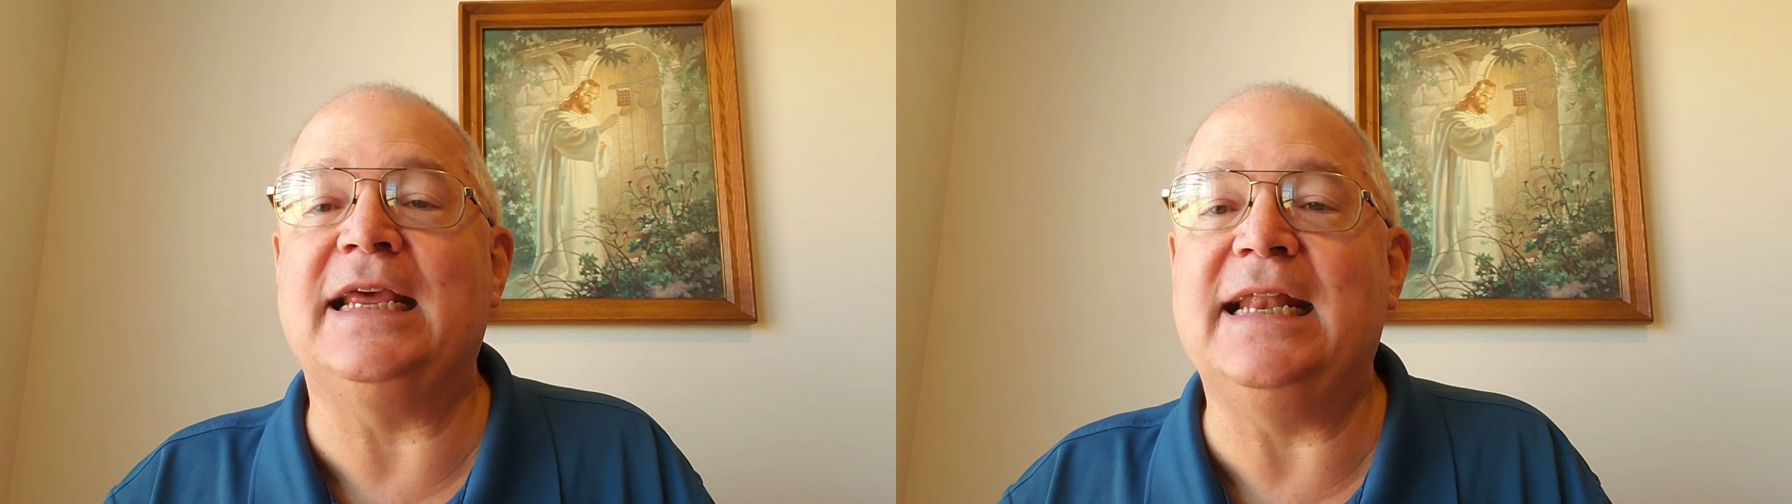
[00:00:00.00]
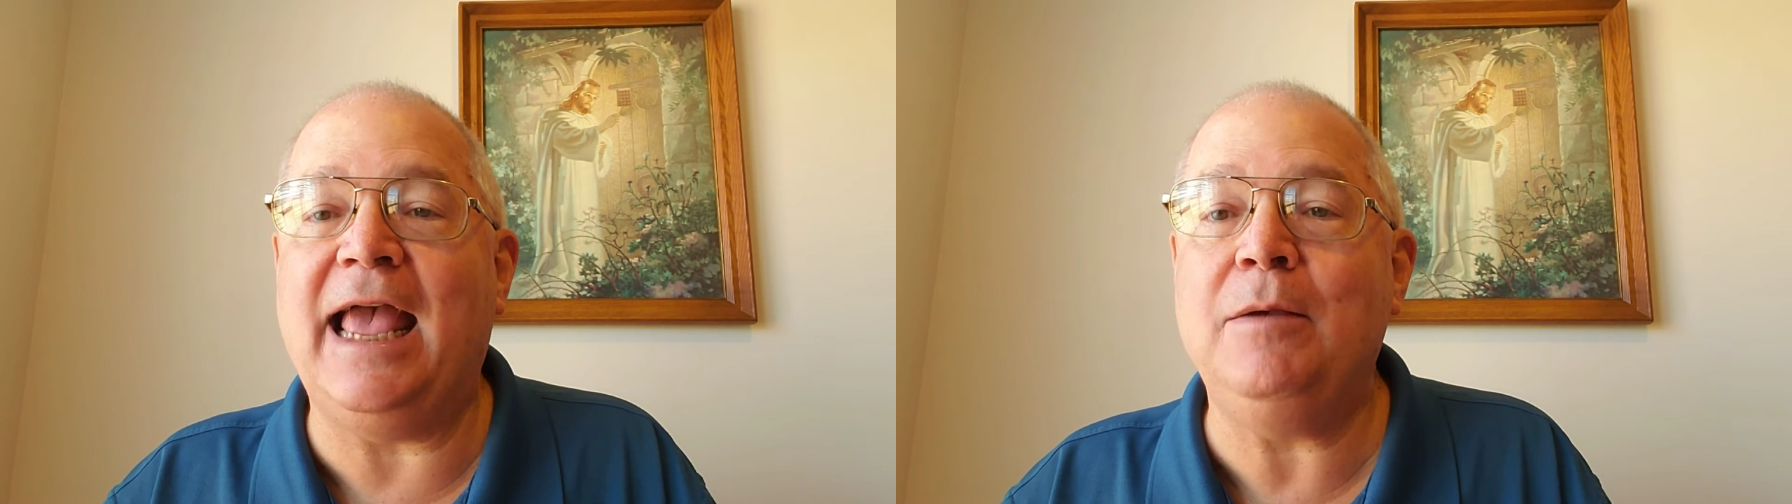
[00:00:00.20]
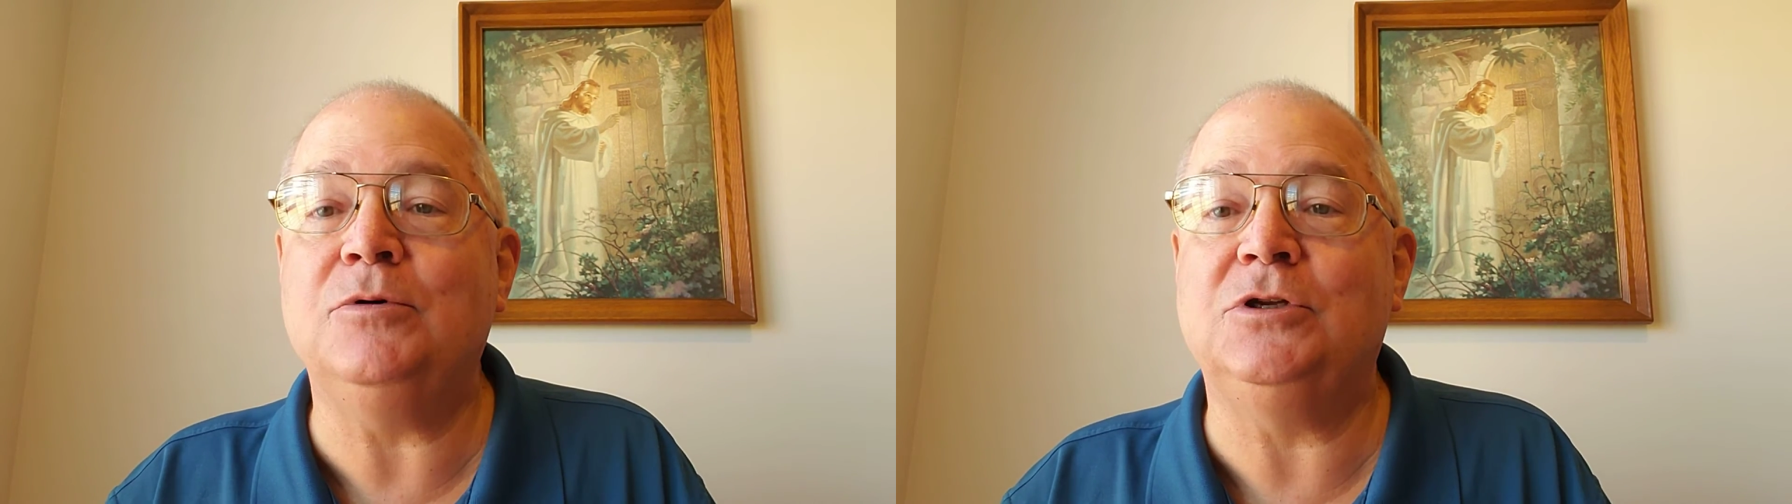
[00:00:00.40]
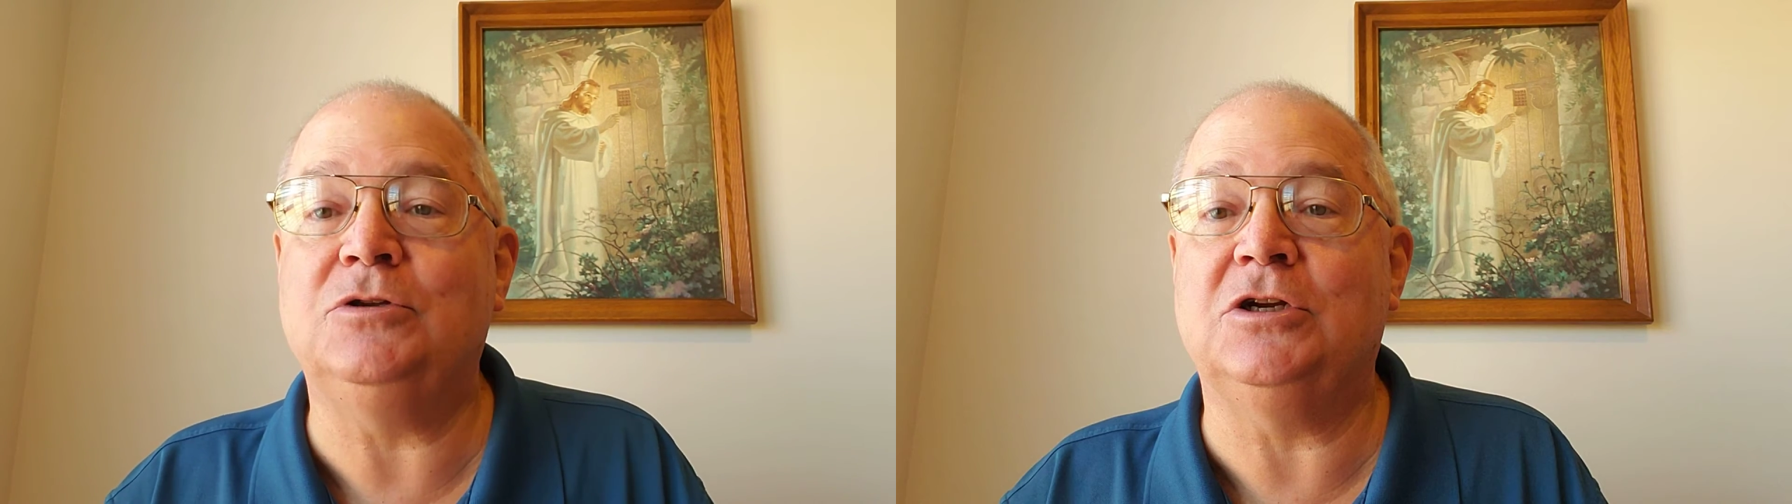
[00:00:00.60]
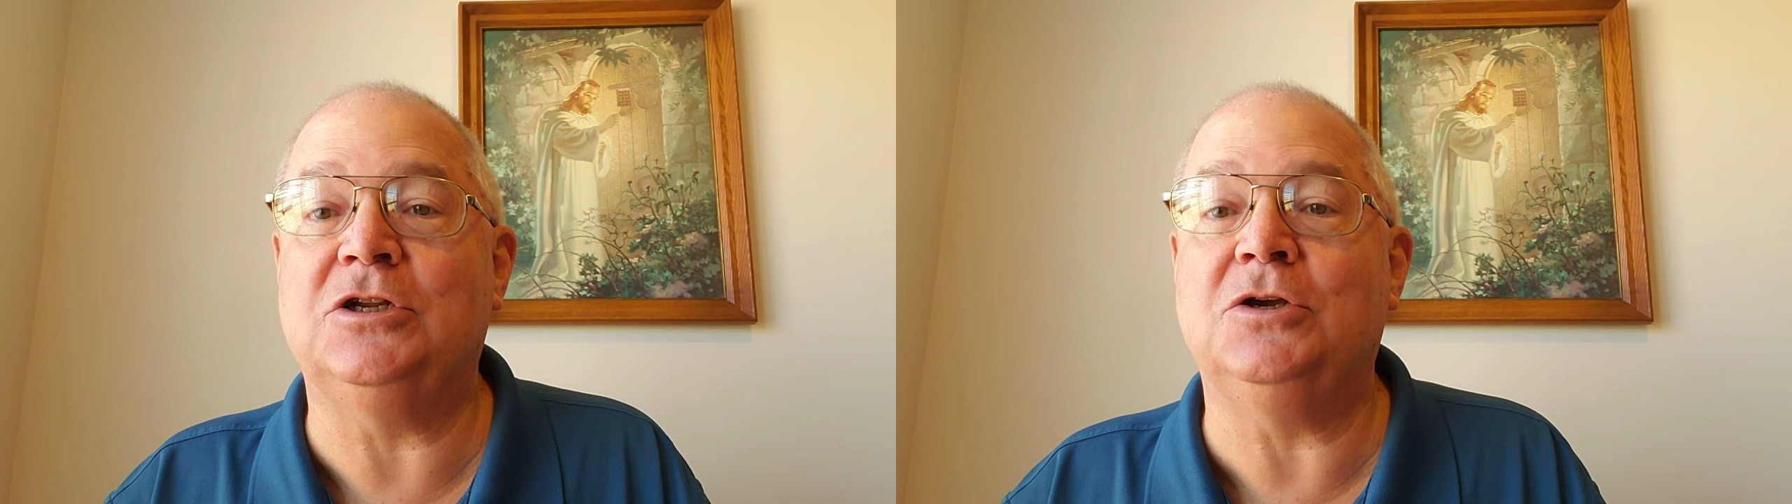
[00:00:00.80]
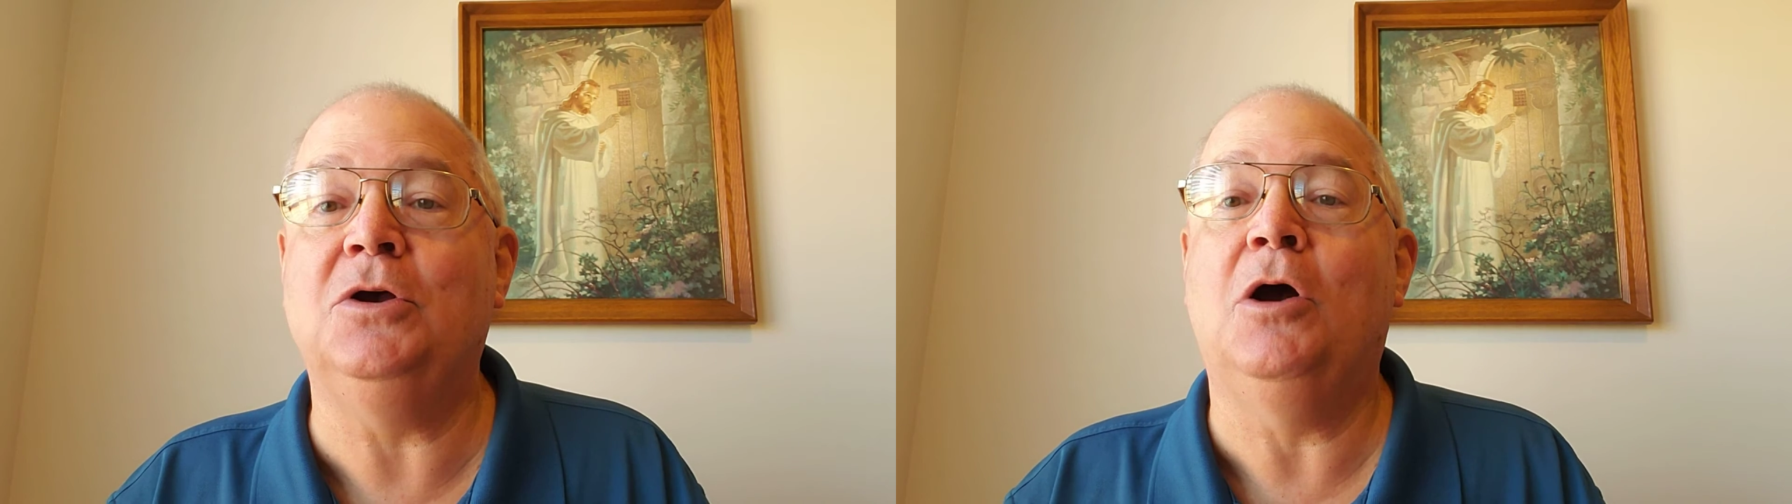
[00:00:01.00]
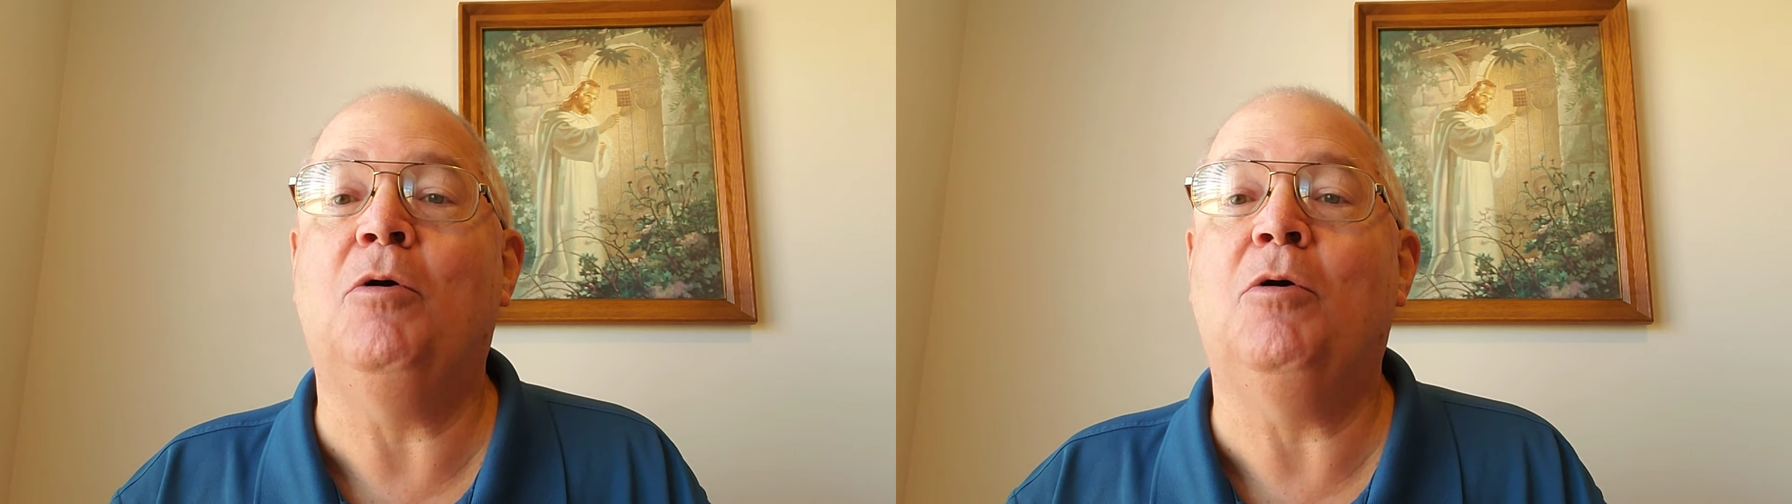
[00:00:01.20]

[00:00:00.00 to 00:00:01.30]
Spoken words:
enables you to do